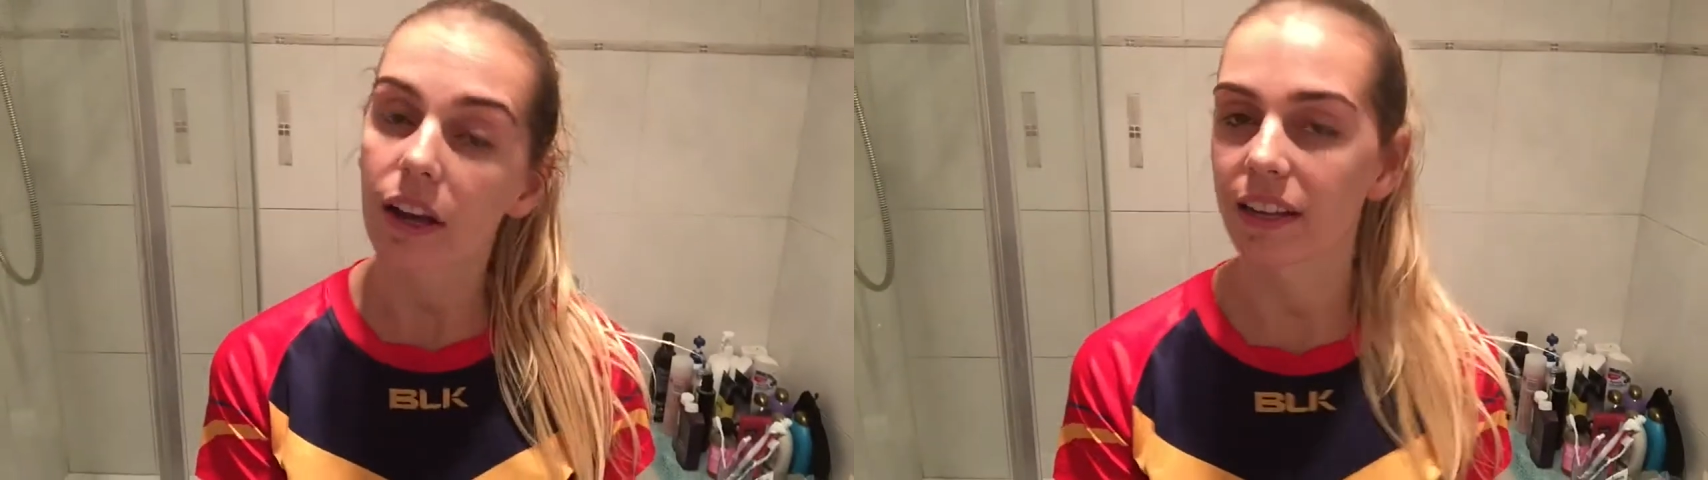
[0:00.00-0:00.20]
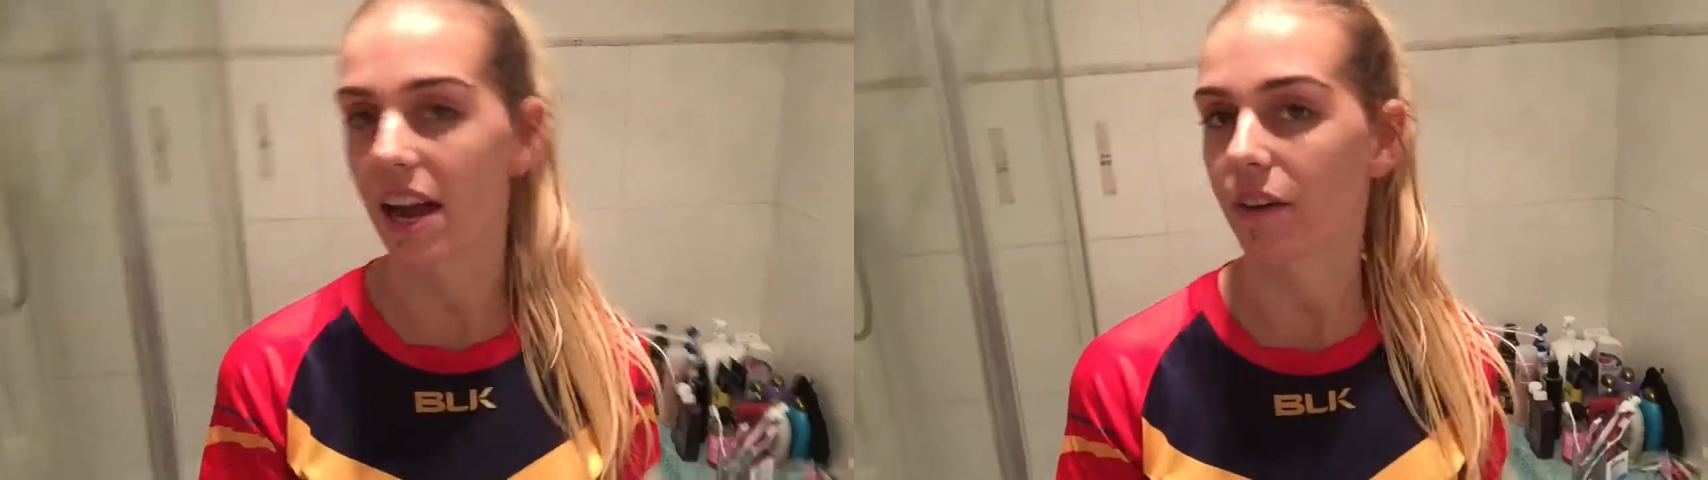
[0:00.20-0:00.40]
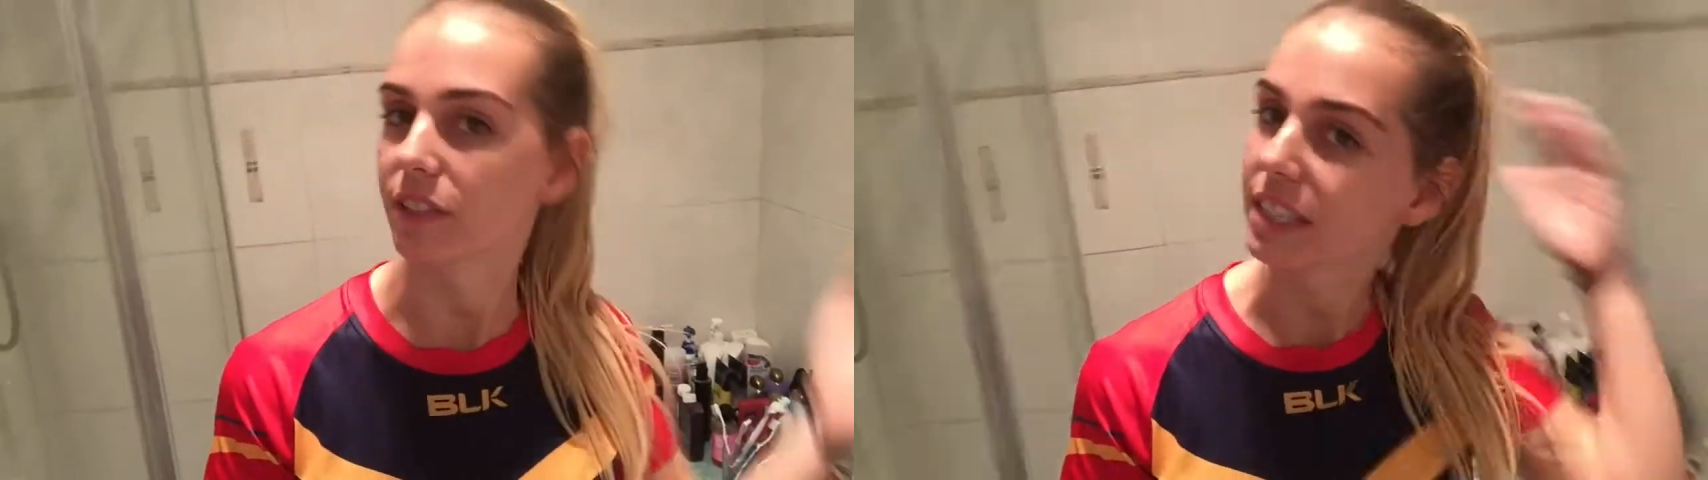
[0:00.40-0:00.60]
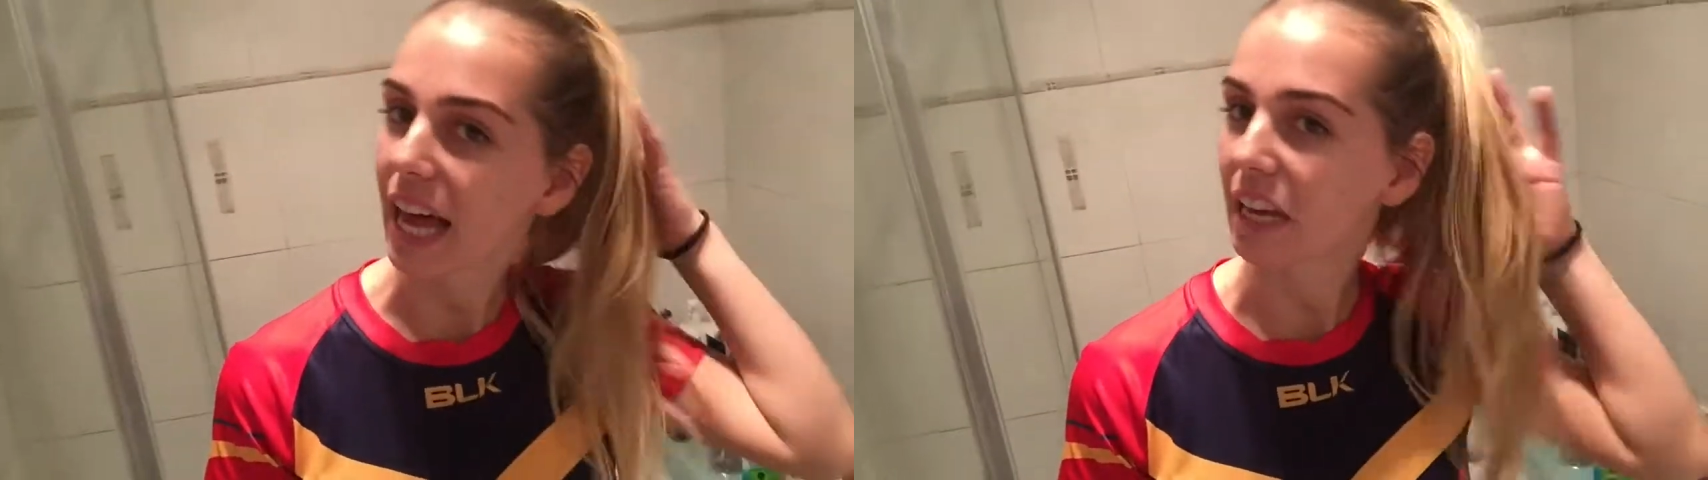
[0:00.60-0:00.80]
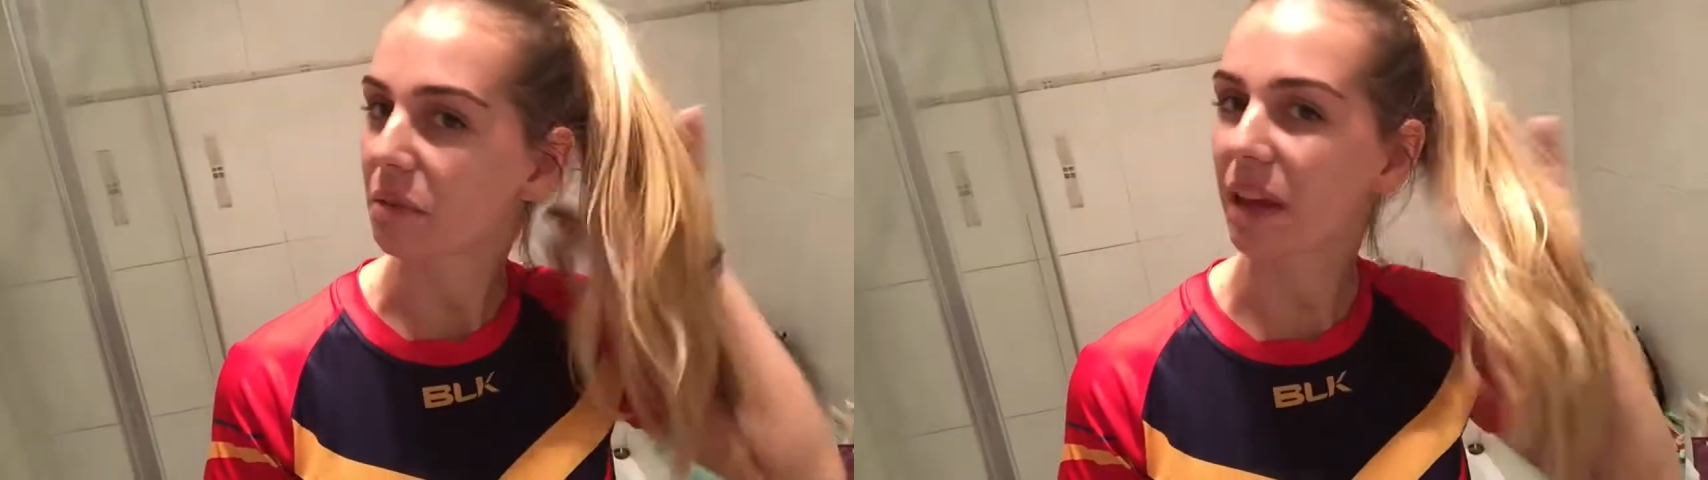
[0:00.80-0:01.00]
and now I've just
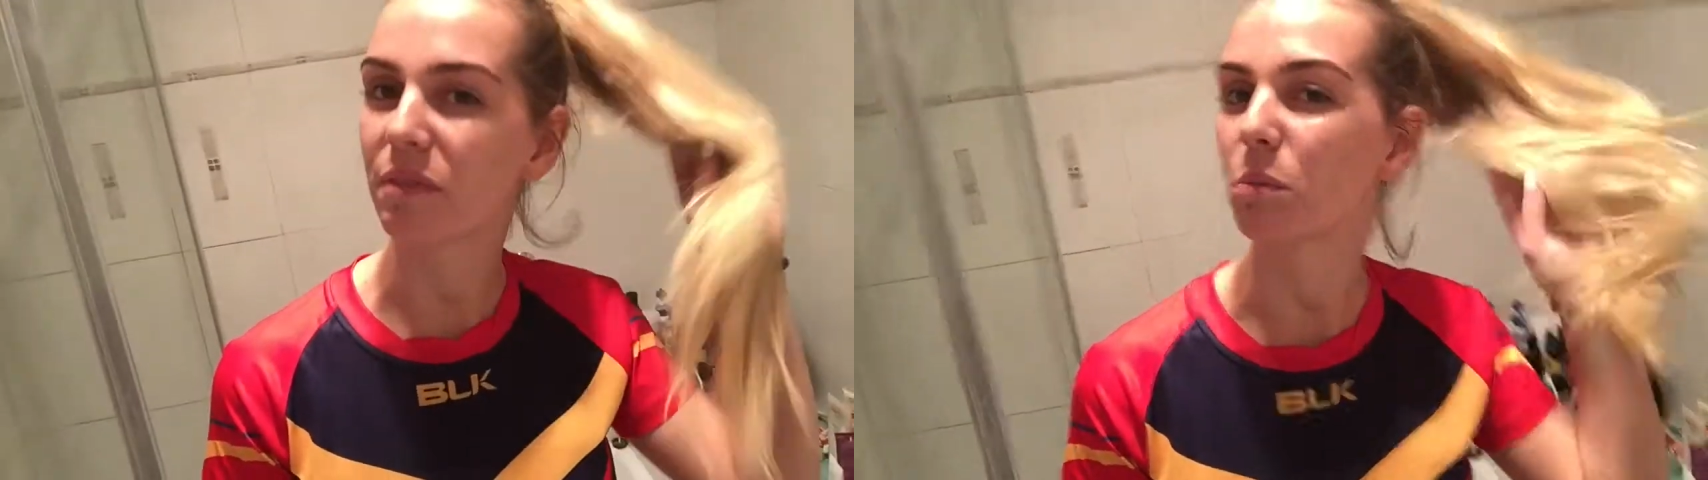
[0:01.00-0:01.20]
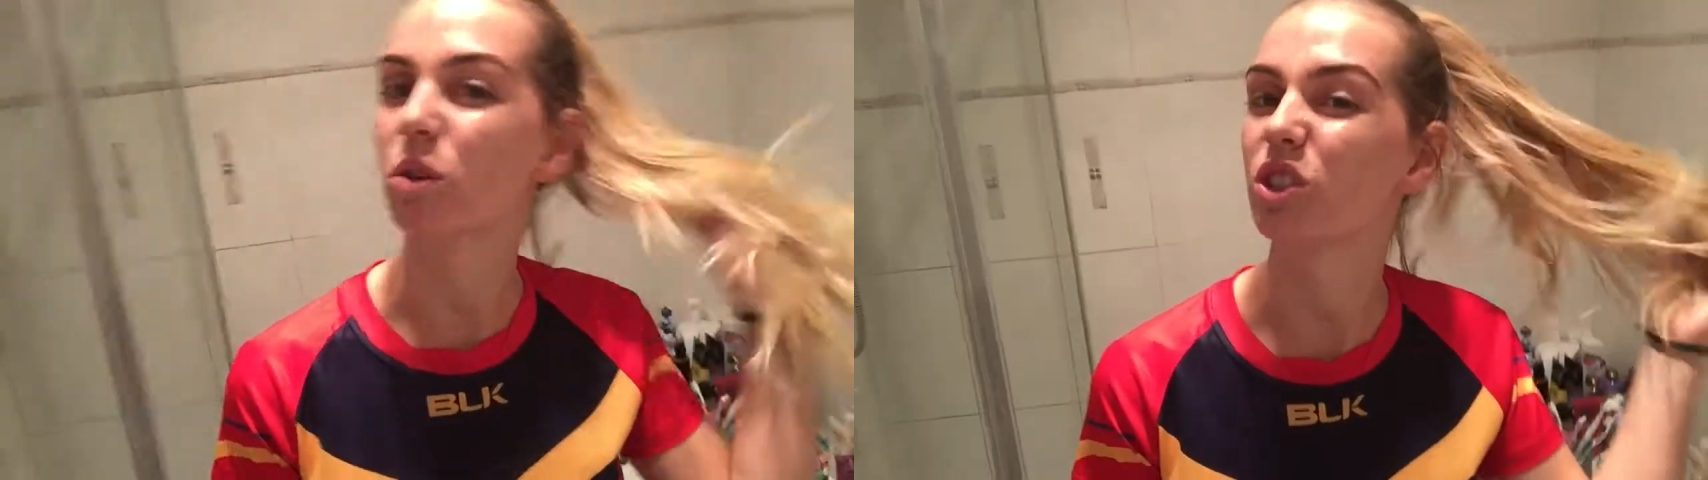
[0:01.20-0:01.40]
added even more